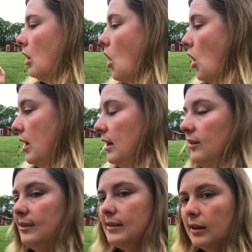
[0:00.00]

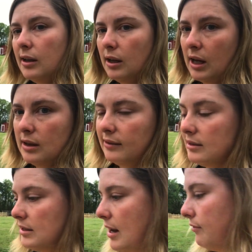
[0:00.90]
honest in this
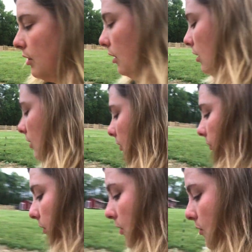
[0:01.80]
endeavor.
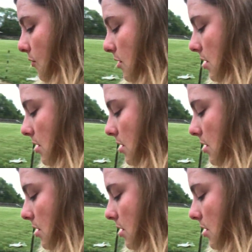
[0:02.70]
So